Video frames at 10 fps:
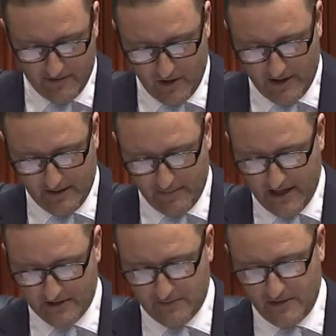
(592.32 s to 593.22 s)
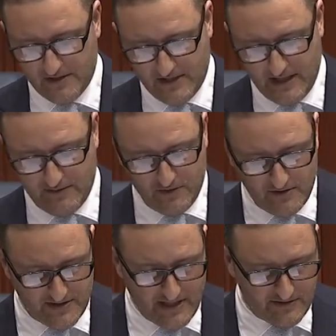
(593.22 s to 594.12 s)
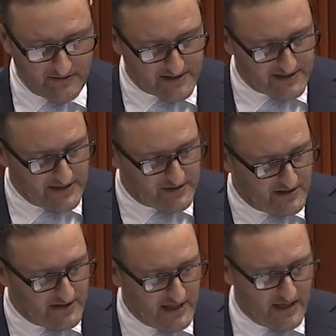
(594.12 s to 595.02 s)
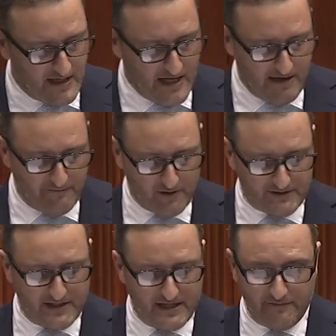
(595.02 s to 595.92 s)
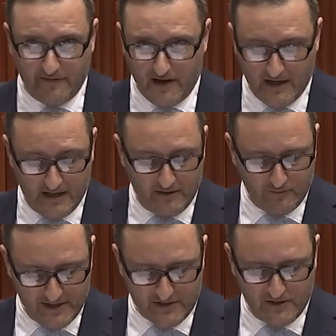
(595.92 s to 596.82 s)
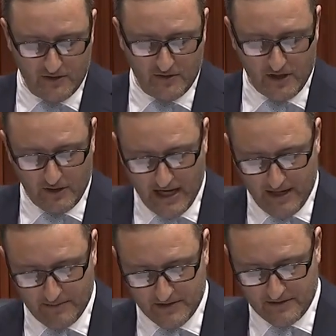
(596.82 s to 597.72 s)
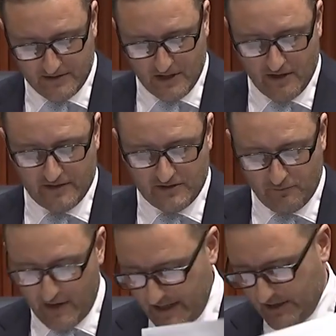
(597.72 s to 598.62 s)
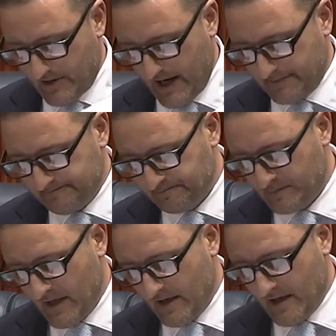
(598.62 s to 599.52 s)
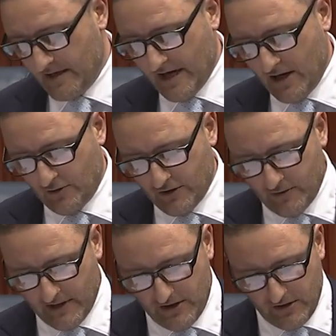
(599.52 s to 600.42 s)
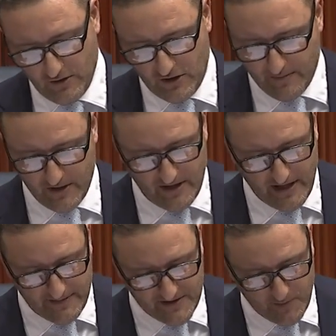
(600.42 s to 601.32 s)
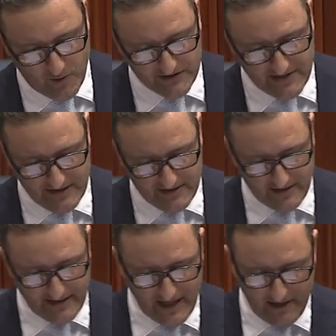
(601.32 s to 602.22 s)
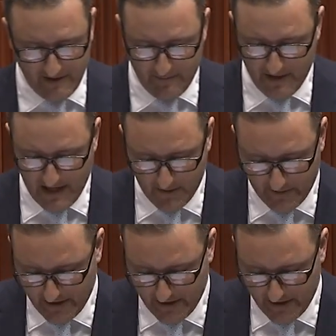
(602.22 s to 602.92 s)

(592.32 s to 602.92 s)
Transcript: at the Mining and Pastoral Museum, youth centre extension, uh, volunteer fire rescue um, service running track. Yalgoo and Kew Community Hub Sports Centre, Caravan Park